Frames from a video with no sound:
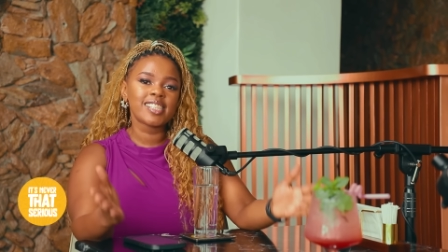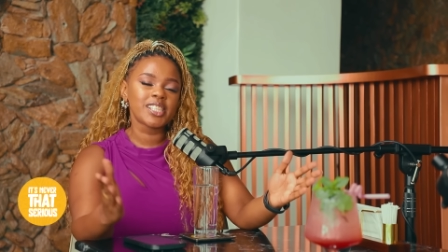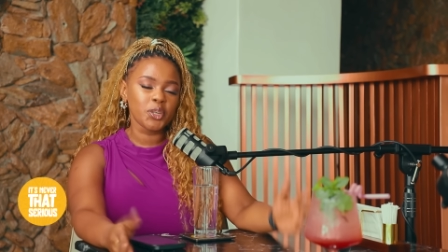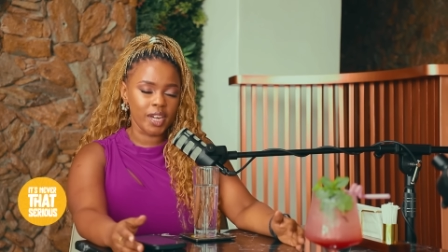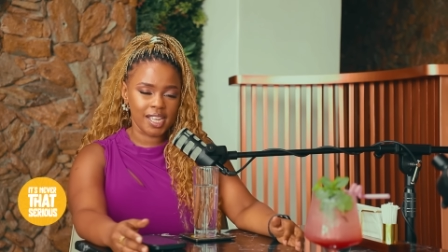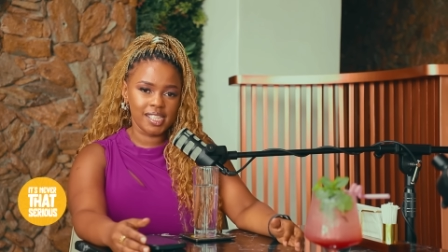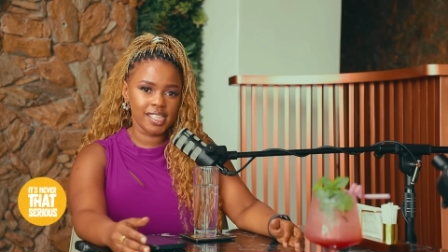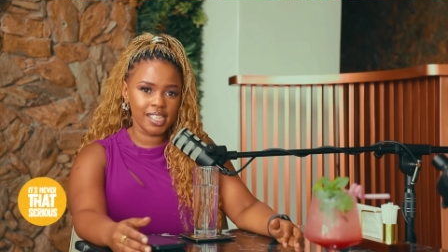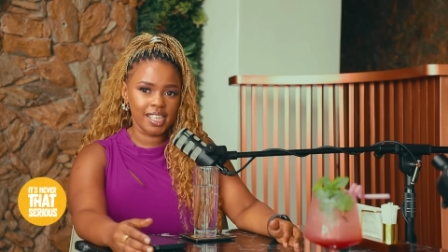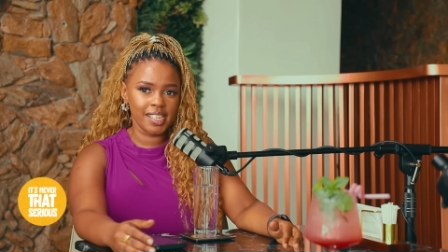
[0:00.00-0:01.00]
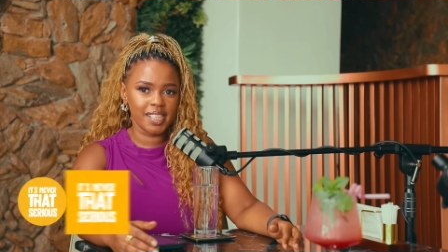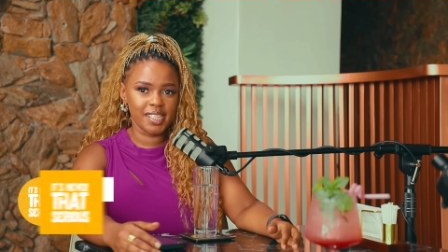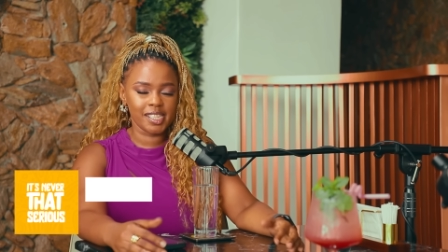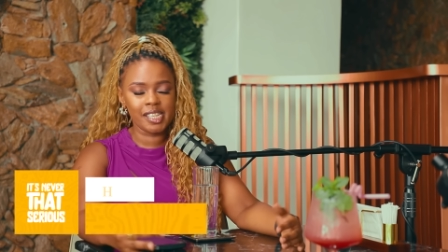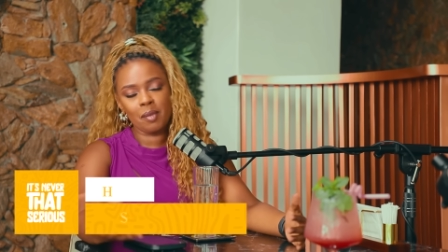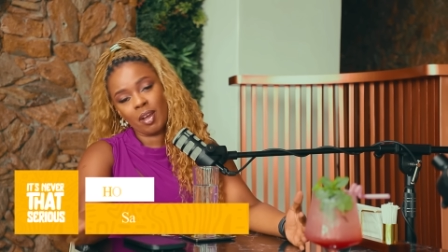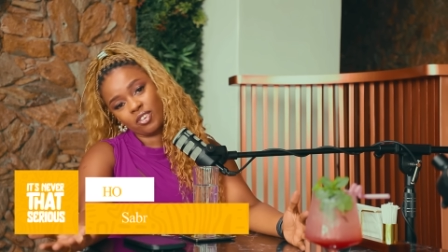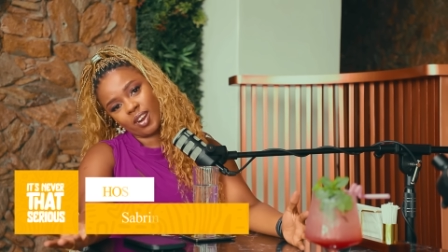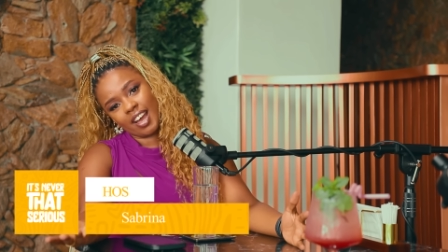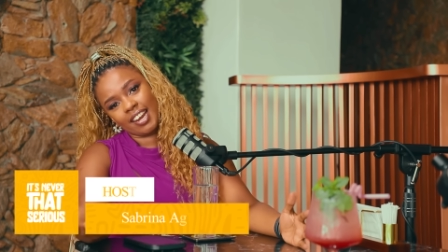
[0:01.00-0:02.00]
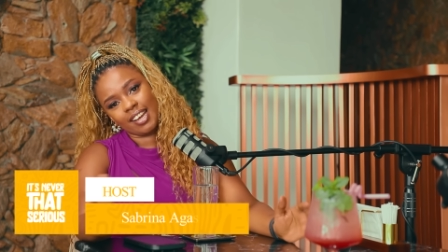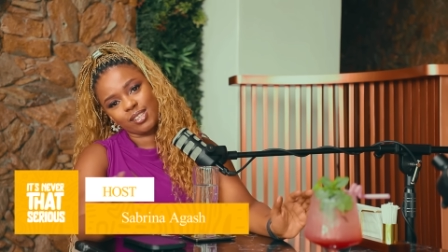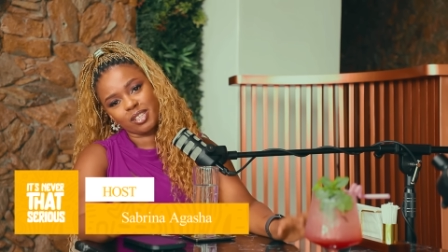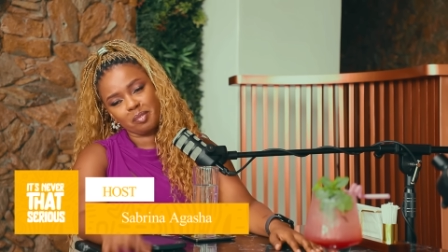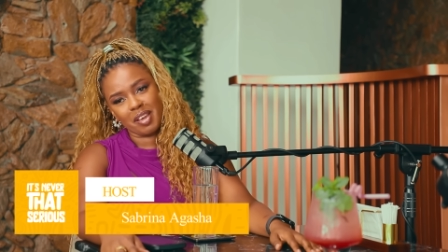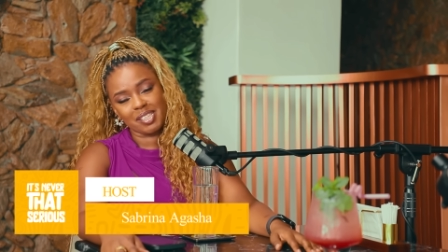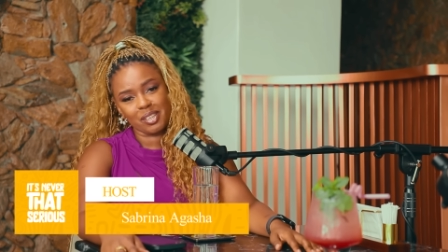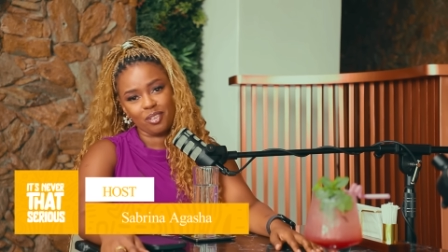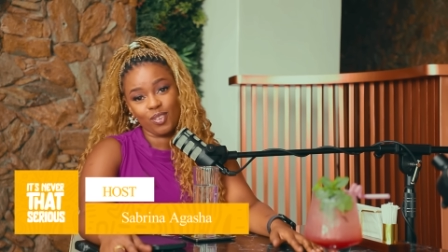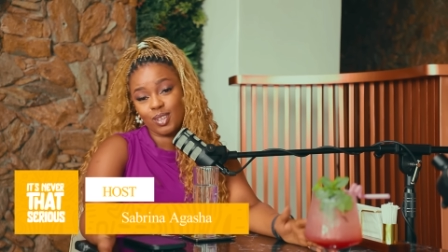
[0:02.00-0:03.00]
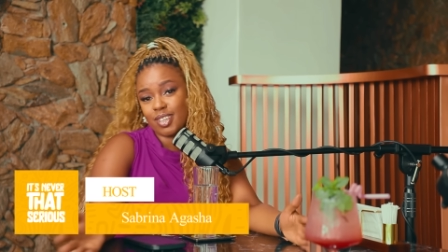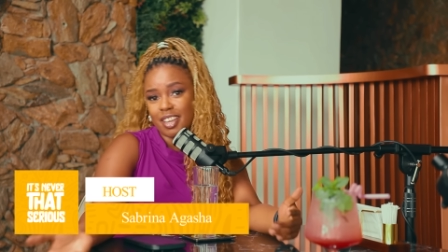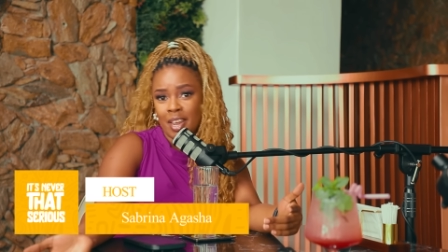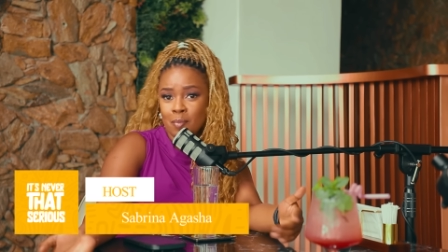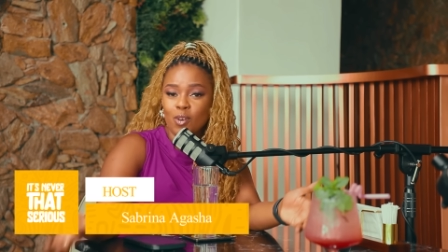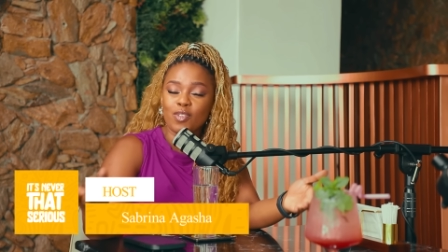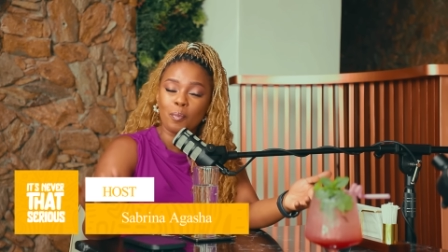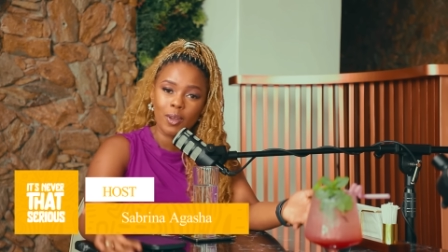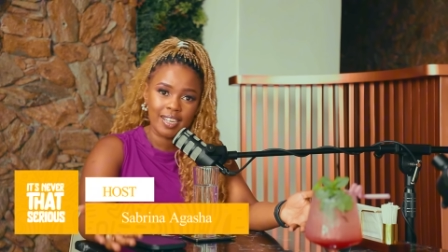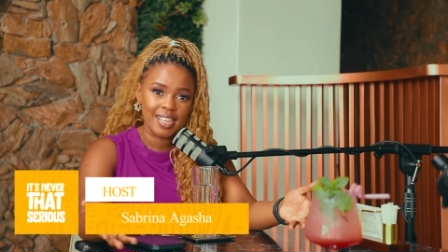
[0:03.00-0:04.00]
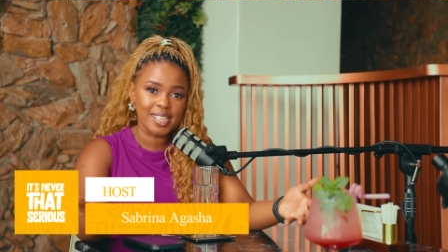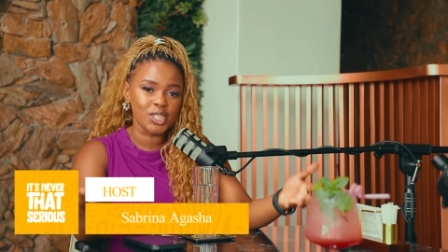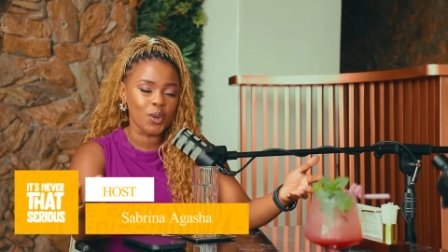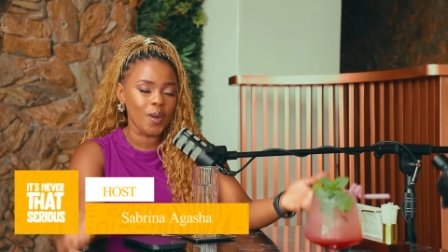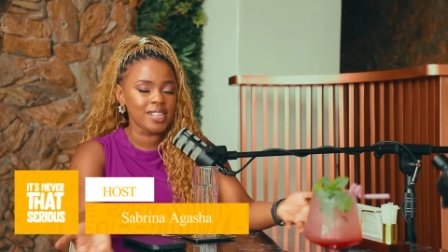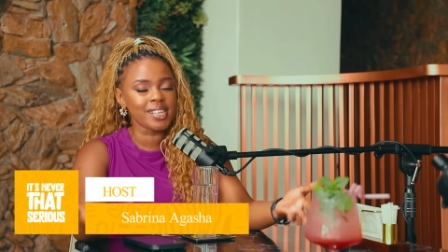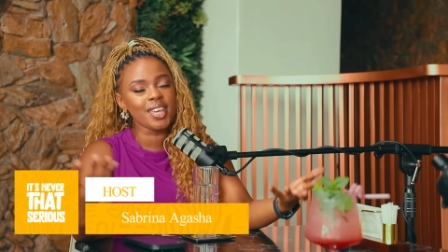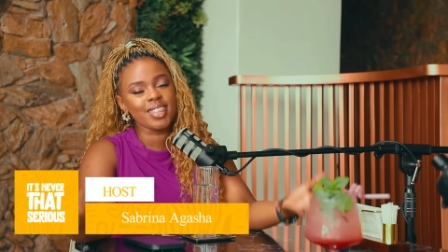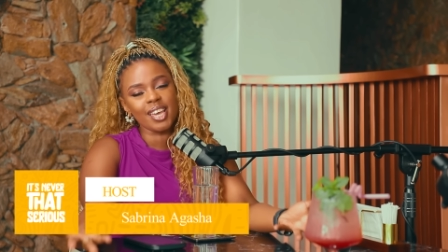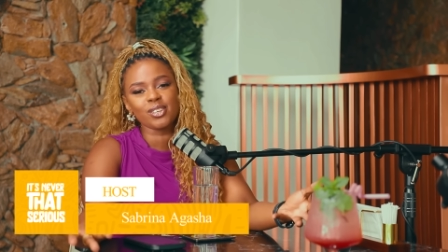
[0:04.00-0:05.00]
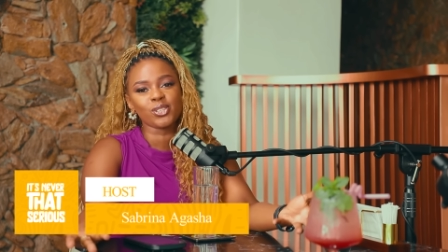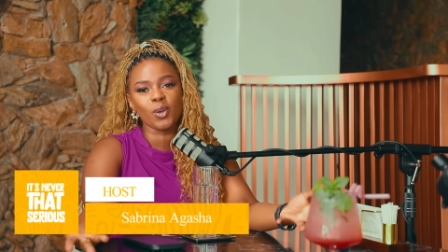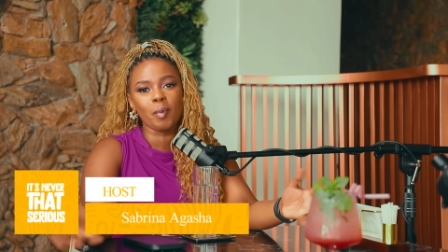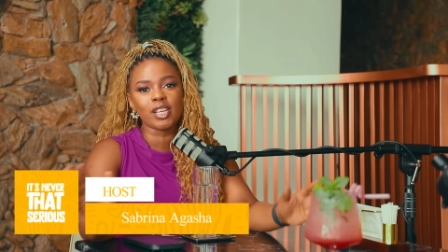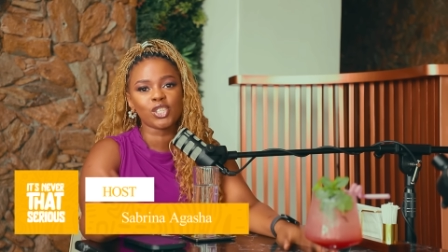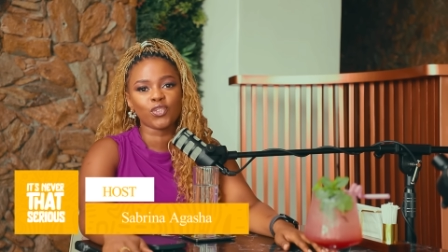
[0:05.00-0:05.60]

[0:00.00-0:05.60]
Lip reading: serious is a mantra I like to tell myself. Also the name of the podcast that you're watching. Thank you so much